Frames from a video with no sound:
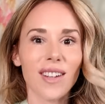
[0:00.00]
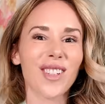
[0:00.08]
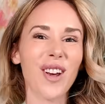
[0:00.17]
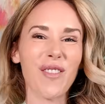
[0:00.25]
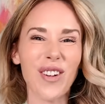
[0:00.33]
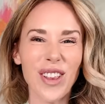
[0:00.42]

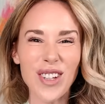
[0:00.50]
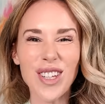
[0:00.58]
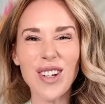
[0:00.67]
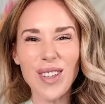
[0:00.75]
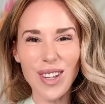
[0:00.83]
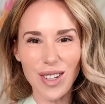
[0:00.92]
So, for those
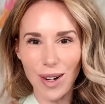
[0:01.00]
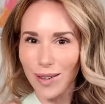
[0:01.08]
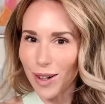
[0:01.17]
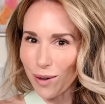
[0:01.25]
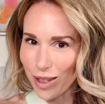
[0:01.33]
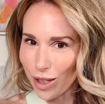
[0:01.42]
of you that
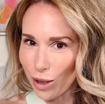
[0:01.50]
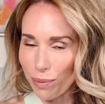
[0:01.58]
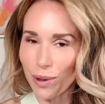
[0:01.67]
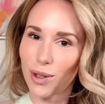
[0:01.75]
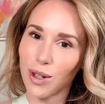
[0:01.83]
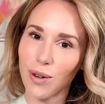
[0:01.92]
don't know what
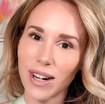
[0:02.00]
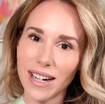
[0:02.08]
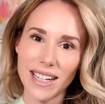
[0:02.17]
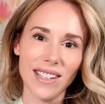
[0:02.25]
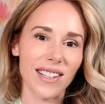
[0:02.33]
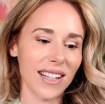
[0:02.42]
super
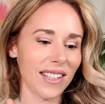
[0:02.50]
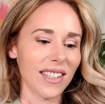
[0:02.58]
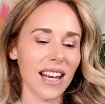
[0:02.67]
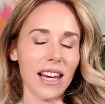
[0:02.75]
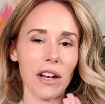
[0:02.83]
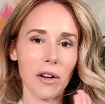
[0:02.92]
scoring is, it's
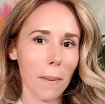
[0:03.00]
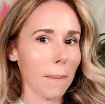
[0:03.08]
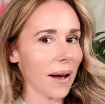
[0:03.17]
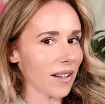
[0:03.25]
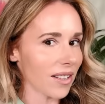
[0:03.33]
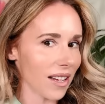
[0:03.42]
taking your
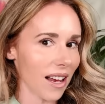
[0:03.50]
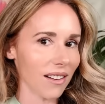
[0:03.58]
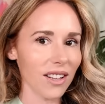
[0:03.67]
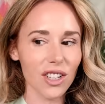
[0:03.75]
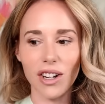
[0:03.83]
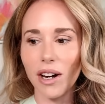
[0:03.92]
best
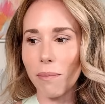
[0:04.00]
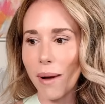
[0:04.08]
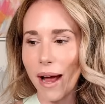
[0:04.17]
English and your